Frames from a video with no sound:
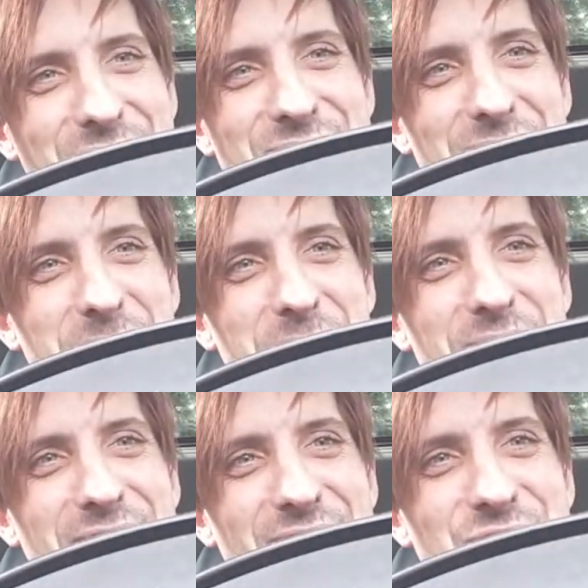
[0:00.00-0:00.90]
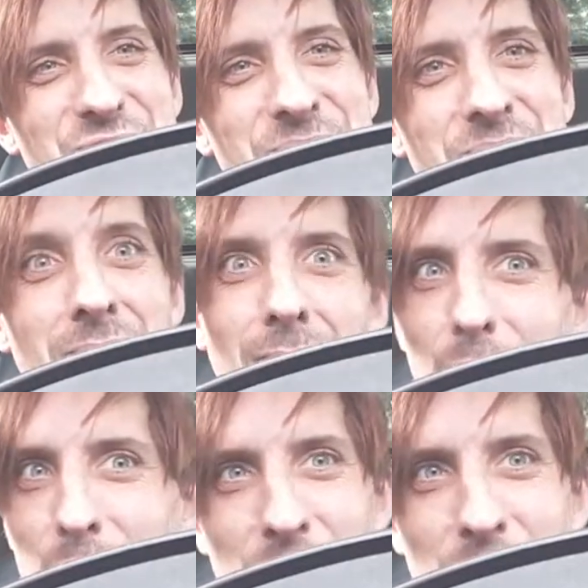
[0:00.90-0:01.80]
guaranteed
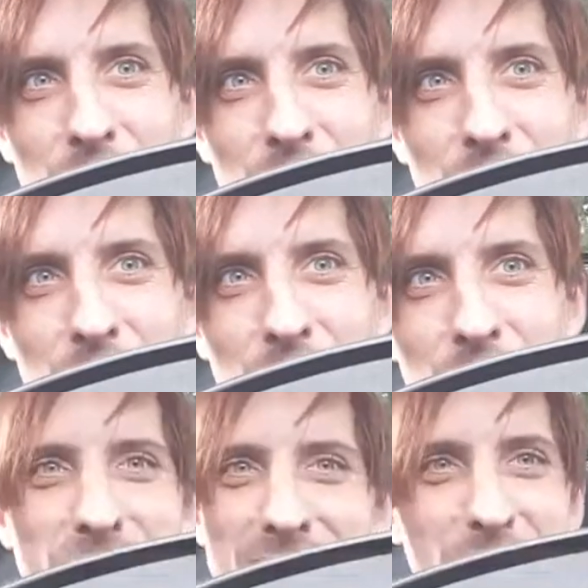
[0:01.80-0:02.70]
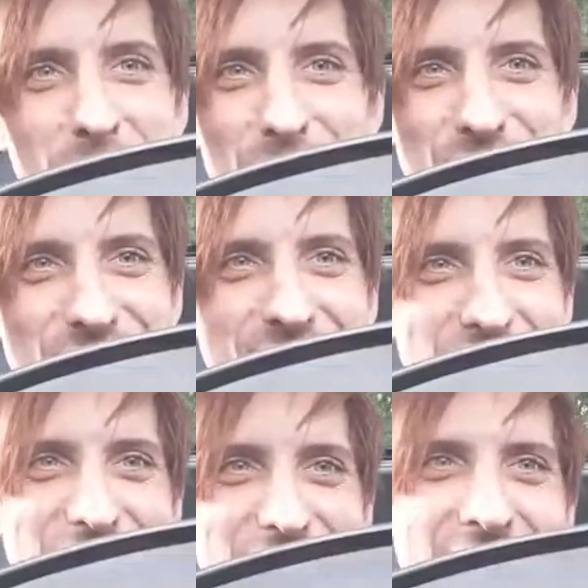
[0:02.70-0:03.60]
communication. Loaded with
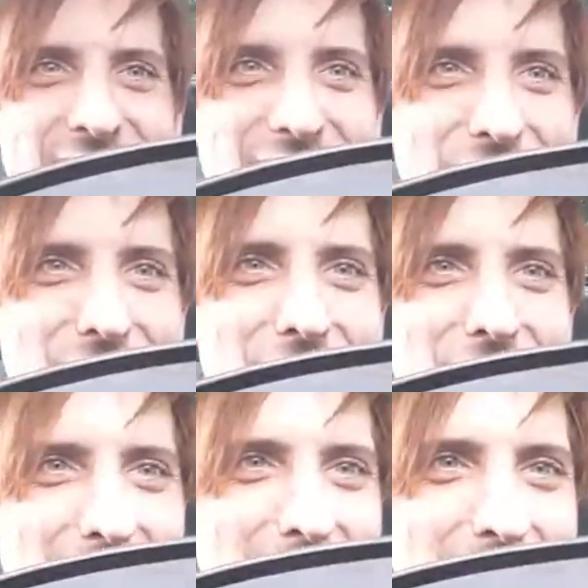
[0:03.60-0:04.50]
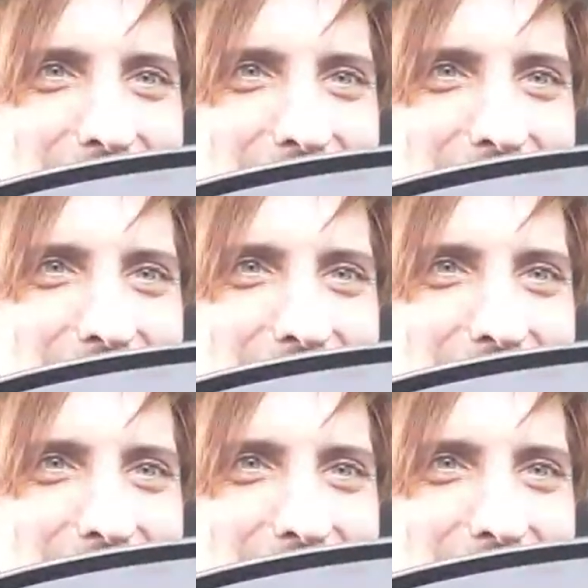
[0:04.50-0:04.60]
200% positivity.